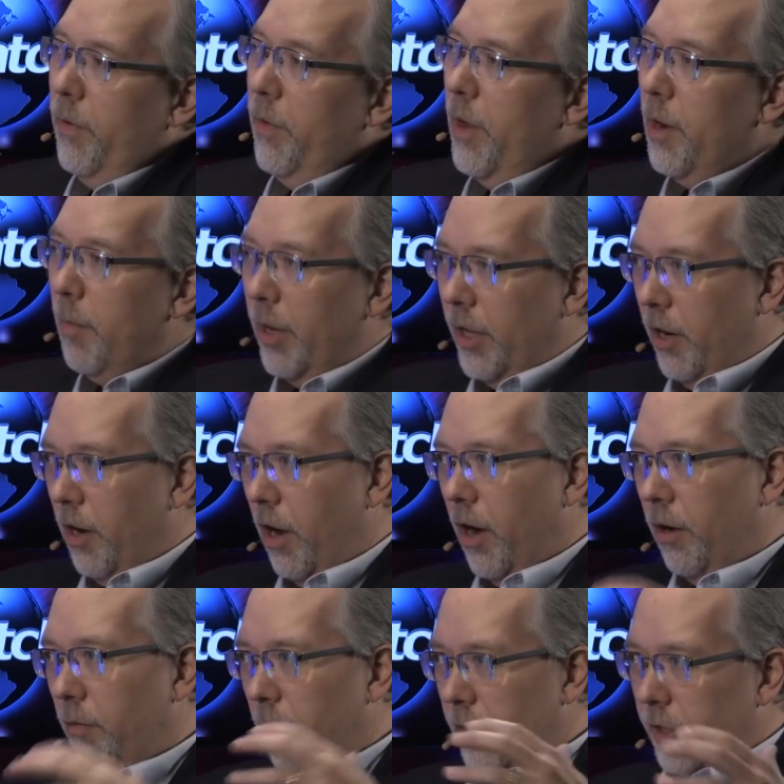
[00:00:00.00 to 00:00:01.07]
you think about the
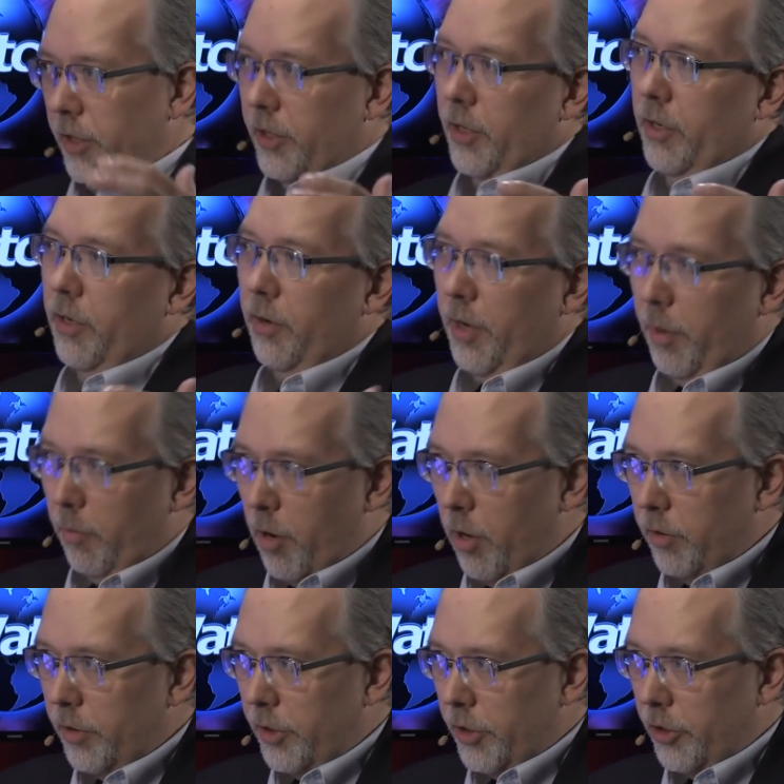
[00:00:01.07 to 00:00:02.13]
conquest as including
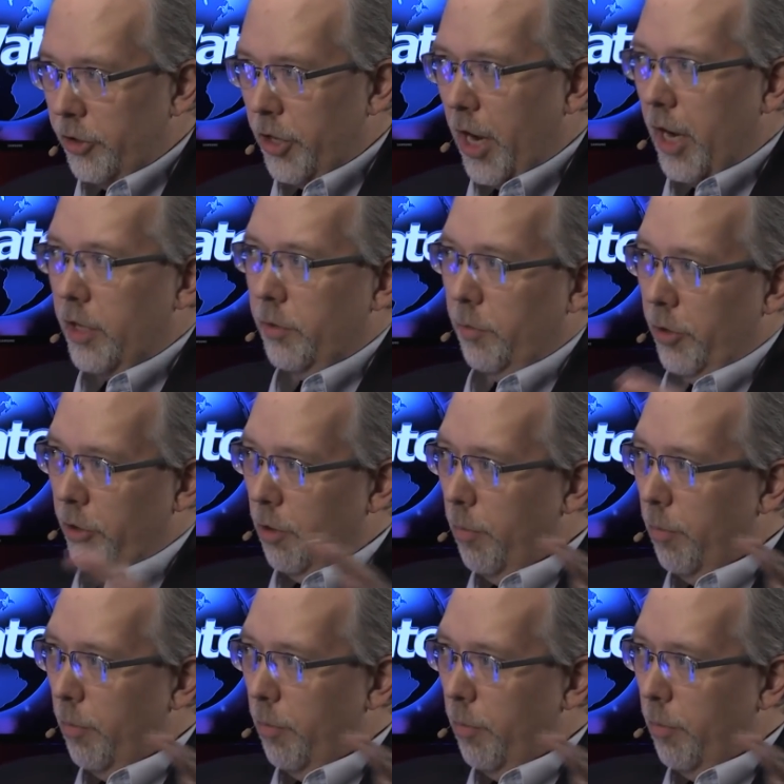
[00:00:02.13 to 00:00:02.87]
Moses and Joshua,